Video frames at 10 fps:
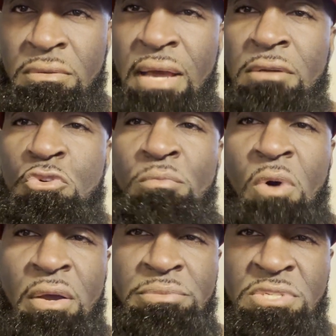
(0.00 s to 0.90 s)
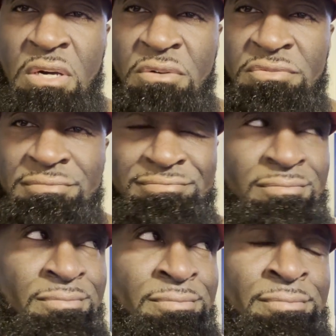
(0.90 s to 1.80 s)
Dr. Umar himself.
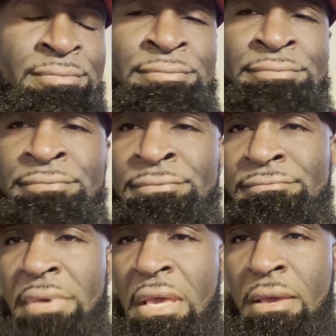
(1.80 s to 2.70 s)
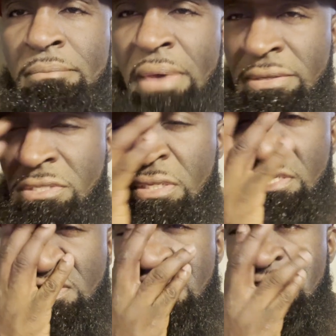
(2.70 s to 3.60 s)
Man, back to
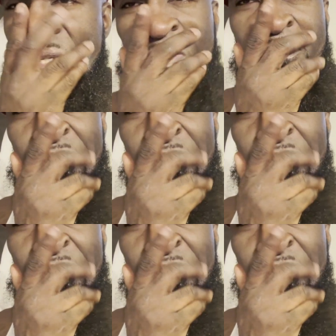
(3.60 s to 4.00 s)
this.